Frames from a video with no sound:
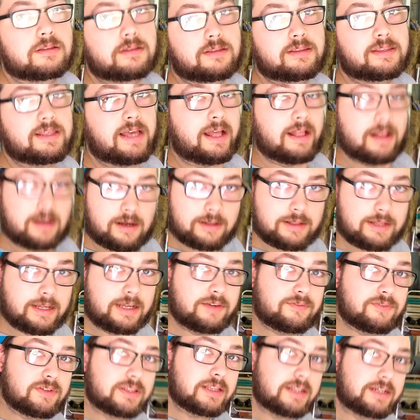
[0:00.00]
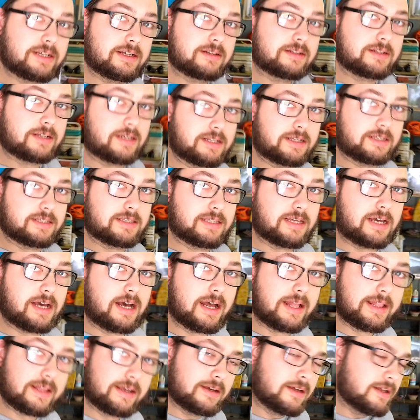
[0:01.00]
sat unevenly on any
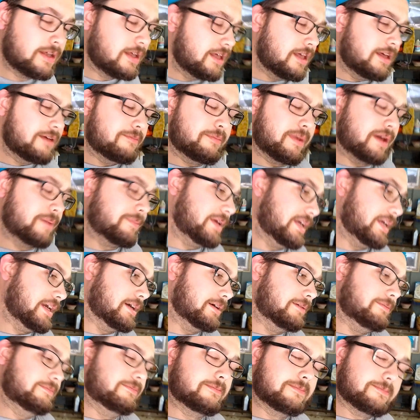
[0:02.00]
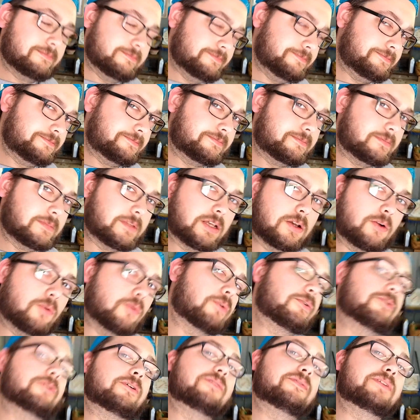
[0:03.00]
side. Maybe a
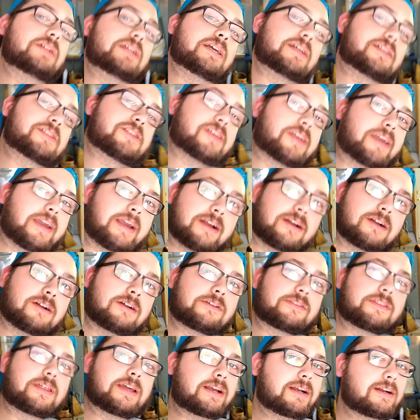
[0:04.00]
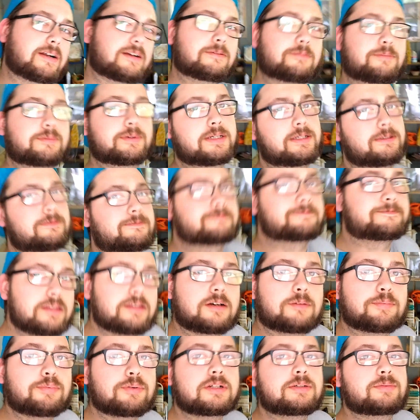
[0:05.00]
1/4 of an inch here or there, but
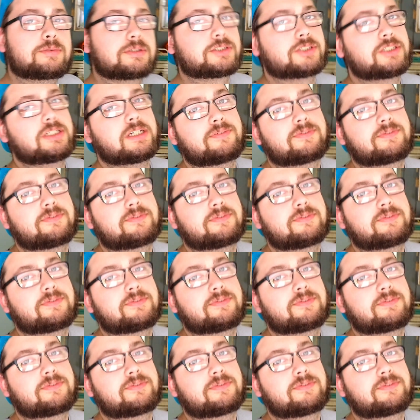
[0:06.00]
it's all pretty much